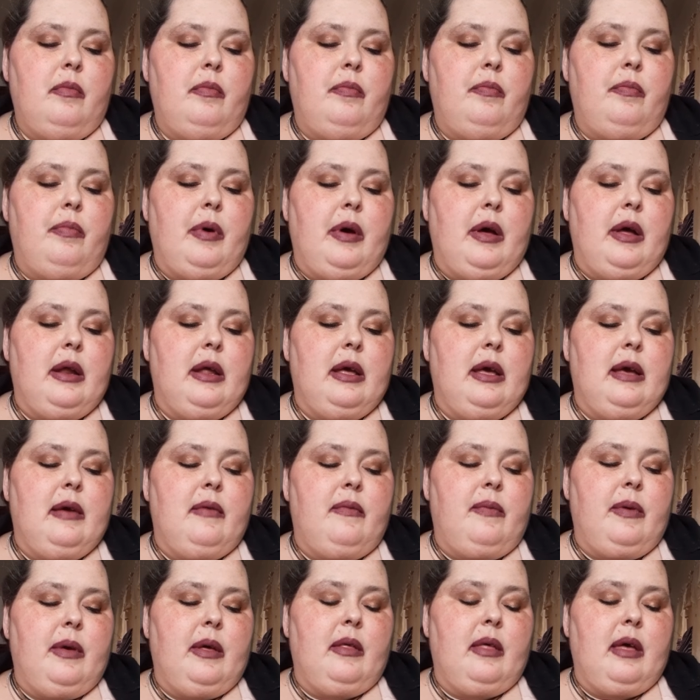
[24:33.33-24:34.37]
But I
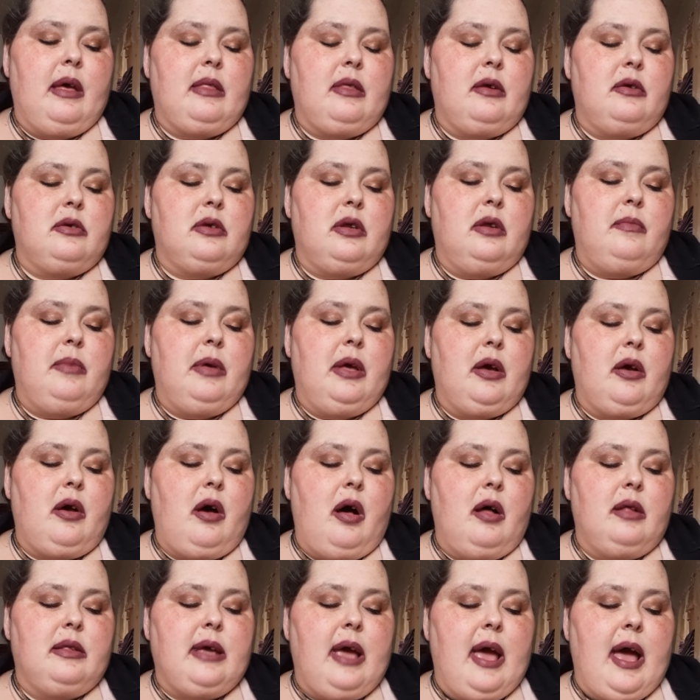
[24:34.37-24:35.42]
feel like there's going to be a
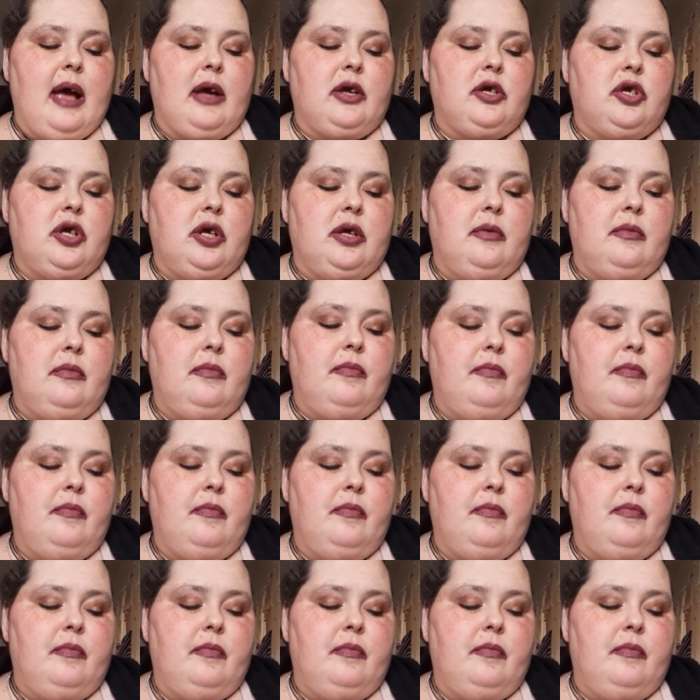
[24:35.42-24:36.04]
call to action.